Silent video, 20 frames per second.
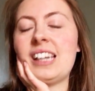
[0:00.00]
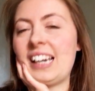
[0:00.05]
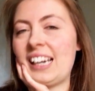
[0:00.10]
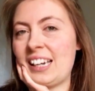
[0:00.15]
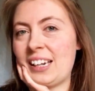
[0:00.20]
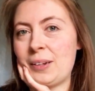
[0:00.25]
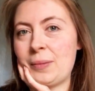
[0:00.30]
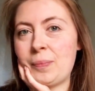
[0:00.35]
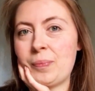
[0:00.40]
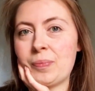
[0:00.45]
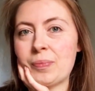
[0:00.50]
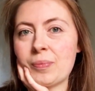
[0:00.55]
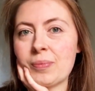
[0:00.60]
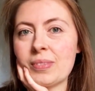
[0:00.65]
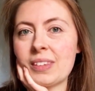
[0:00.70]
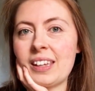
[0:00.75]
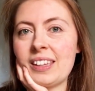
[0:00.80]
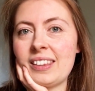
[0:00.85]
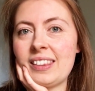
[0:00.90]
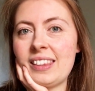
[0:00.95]

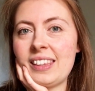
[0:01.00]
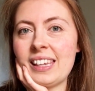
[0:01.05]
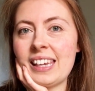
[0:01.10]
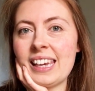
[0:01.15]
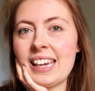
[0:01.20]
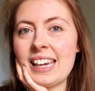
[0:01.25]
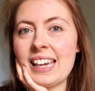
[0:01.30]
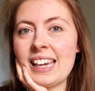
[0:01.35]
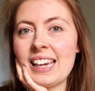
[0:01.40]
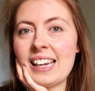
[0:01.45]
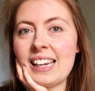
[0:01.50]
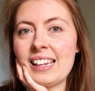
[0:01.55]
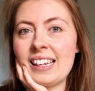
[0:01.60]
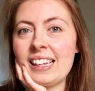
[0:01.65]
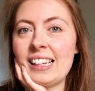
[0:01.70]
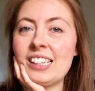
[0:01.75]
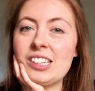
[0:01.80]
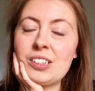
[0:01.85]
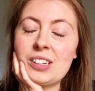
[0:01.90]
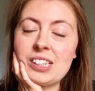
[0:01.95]
the
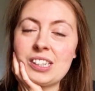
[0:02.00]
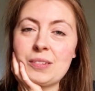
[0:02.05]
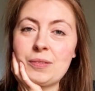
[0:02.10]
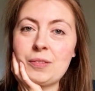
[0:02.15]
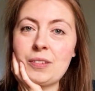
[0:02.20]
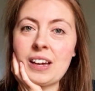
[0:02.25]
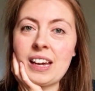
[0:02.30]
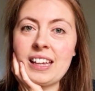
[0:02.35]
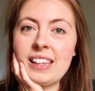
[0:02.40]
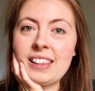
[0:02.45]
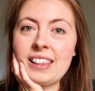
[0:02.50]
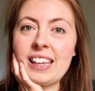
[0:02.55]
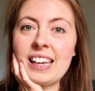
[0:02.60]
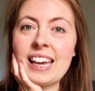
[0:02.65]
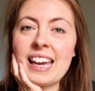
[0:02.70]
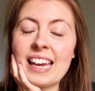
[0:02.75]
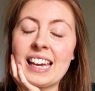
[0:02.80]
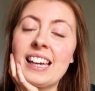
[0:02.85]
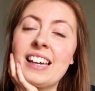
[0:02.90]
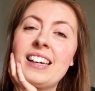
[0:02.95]
illustration fair,
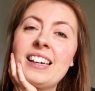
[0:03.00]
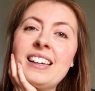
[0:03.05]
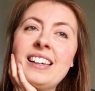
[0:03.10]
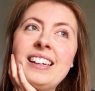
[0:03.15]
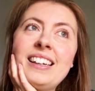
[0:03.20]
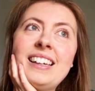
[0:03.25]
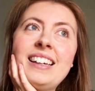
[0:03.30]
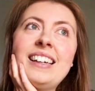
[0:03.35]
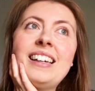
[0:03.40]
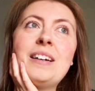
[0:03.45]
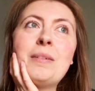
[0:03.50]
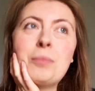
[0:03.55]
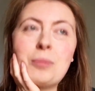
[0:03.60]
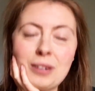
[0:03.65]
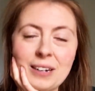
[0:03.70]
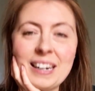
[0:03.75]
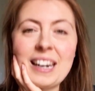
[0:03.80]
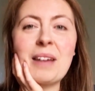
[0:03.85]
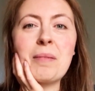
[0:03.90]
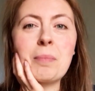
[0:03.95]
the ink,
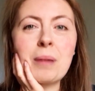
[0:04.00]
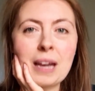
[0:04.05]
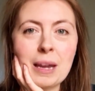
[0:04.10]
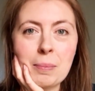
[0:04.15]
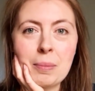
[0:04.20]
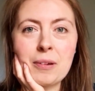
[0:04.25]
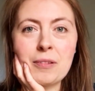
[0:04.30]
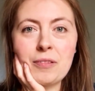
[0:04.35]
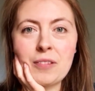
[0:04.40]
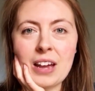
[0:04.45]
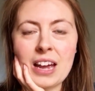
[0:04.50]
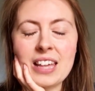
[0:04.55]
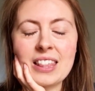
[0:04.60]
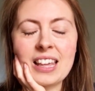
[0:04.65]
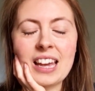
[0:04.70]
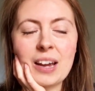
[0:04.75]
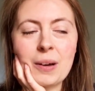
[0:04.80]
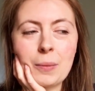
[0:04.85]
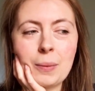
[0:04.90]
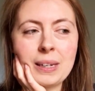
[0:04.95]
print and paper fair
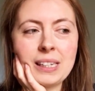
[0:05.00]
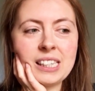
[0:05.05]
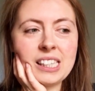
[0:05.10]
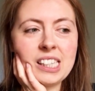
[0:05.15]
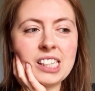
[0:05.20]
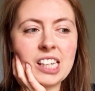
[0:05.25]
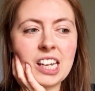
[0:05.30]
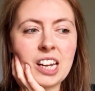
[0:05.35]
that I went